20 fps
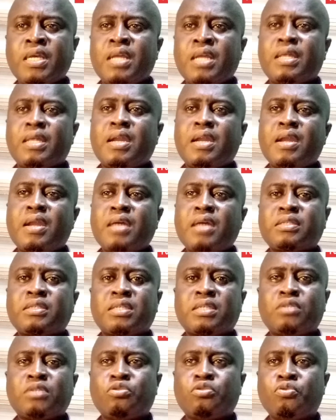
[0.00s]
The next
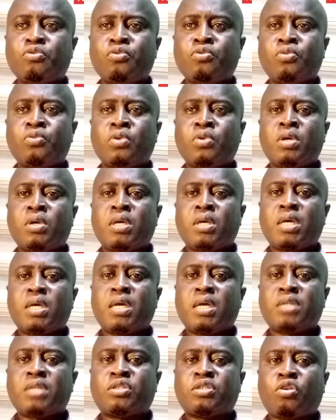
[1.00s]
thing to do
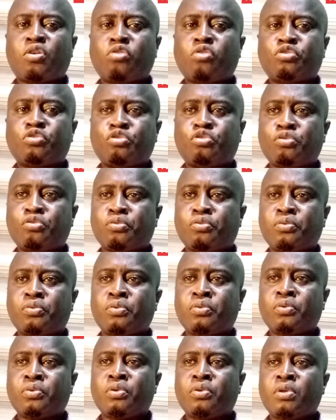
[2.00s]
is control.
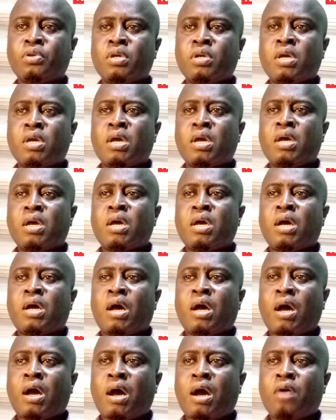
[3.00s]

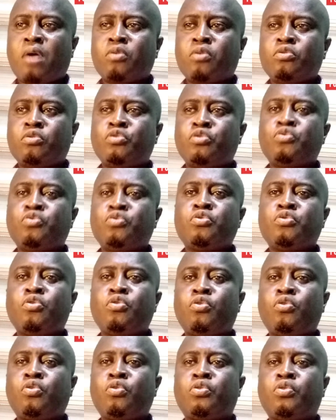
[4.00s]
How do you
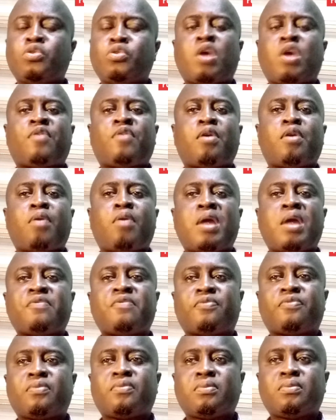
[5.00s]
know you have arrived
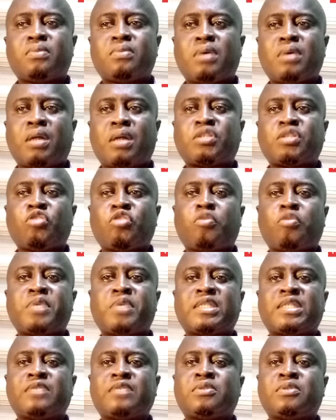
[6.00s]
at your
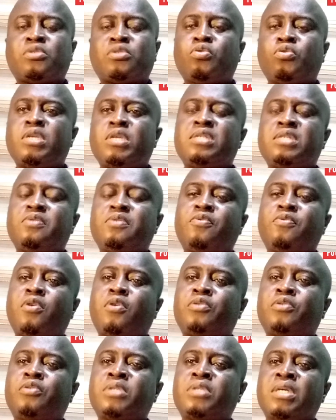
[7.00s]
objectives? So this
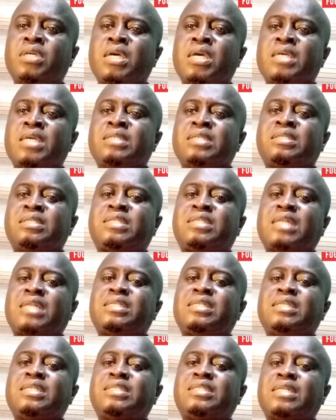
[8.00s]
involves
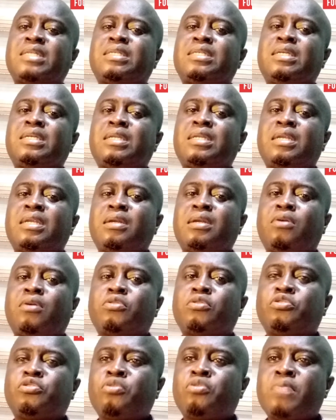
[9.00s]
setting certain
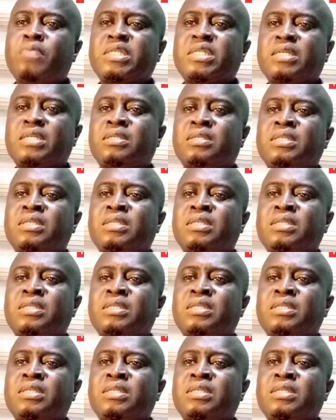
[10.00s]
control measures,